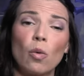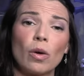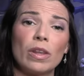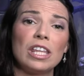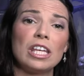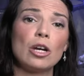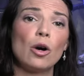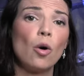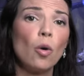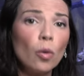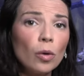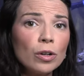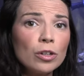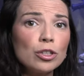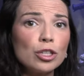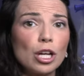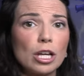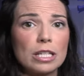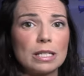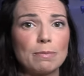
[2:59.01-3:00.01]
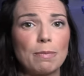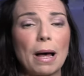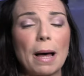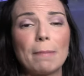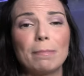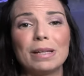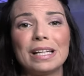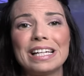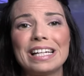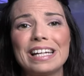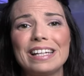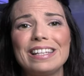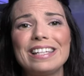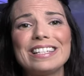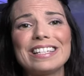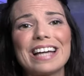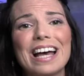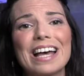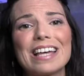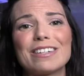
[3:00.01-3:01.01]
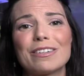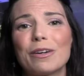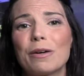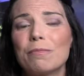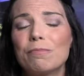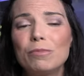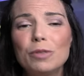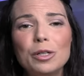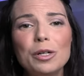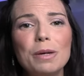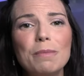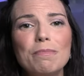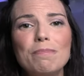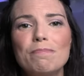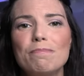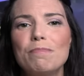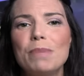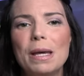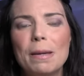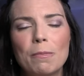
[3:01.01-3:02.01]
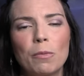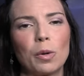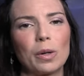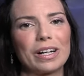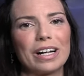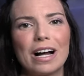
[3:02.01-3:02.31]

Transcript: or the orange spot blenny. These guys are a good bit more